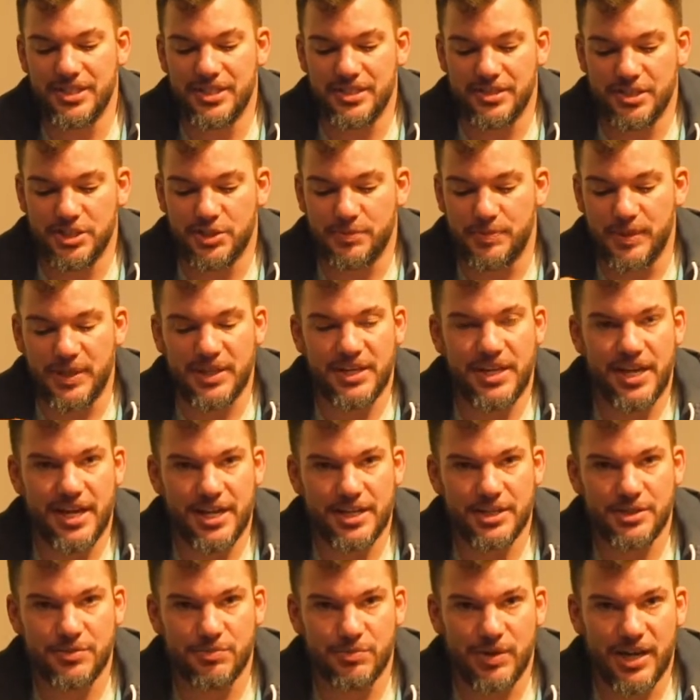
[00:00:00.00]
it is a spin
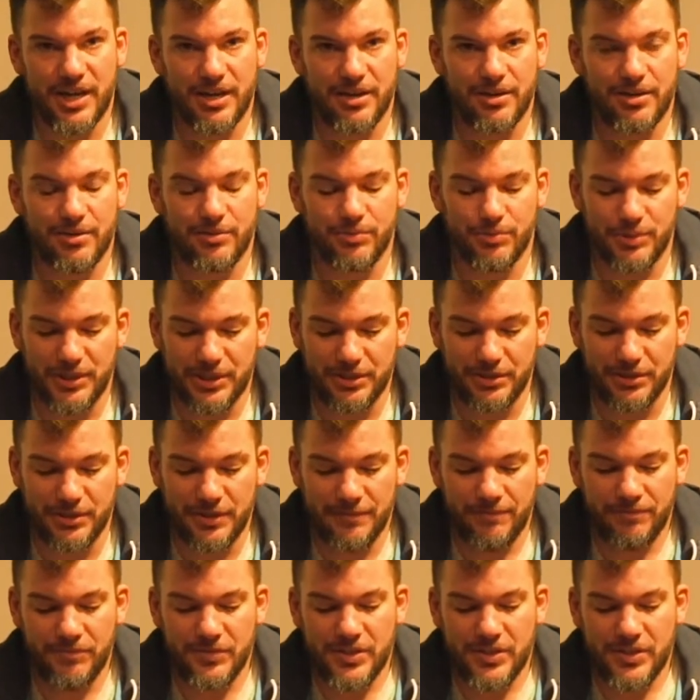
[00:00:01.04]
cast rod or reel,